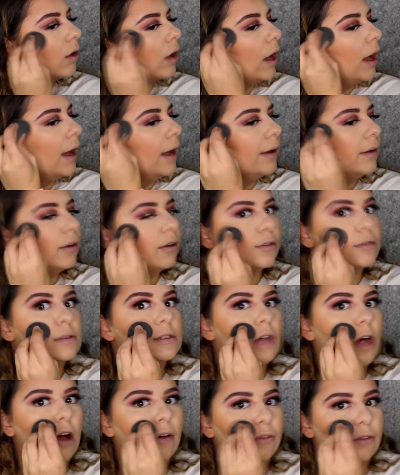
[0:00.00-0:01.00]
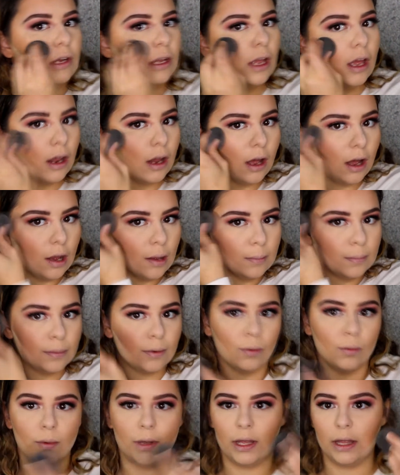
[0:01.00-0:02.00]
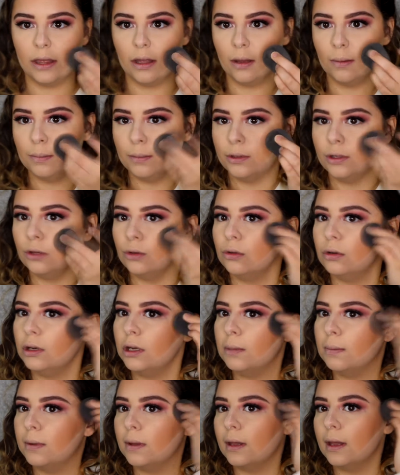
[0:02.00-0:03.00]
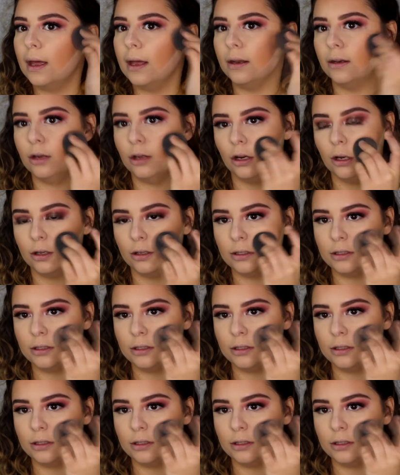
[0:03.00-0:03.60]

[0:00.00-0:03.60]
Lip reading: kind of softening it up with a Beauty Blender.